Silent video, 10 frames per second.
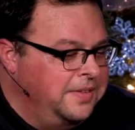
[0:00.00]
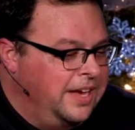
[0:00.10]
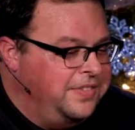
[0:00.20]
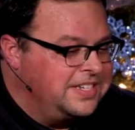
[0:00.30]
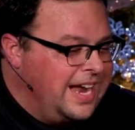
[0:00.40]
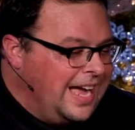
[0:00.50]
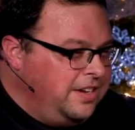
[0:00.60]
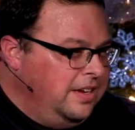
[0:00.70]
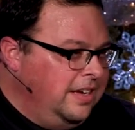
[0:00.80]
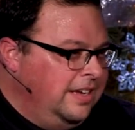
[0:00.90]
If we're
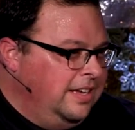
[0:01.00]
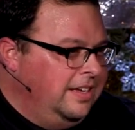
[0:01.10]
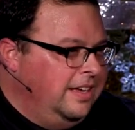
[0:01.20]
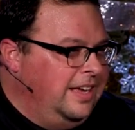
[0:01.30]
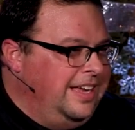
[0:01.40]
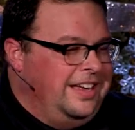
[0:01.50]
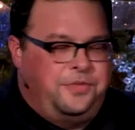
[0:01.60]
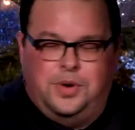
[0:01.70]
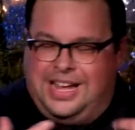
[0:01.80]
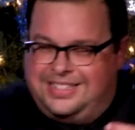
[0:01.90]

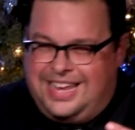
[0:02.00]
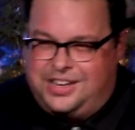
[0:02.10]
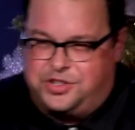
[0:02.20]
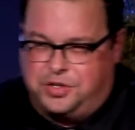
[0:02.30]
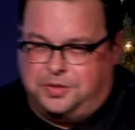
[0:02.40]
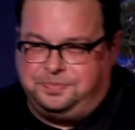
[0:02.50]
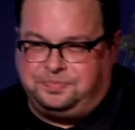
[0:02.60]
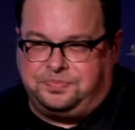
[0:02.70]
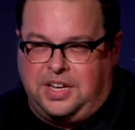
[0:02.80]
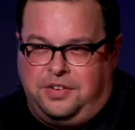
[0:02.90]
not intentional,
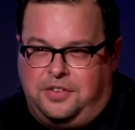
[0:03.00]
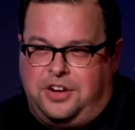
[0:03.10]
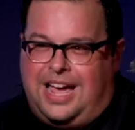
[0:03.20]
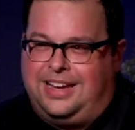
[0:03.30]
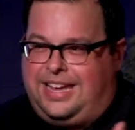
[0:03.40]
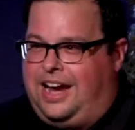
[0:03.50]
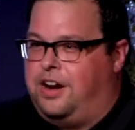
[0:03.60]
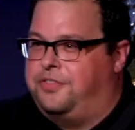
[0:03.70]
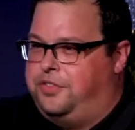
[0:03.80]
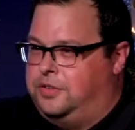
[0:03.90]
if you're not
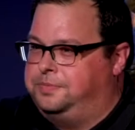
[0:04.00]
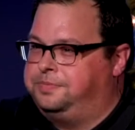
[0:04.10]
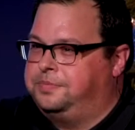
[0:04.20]
careful,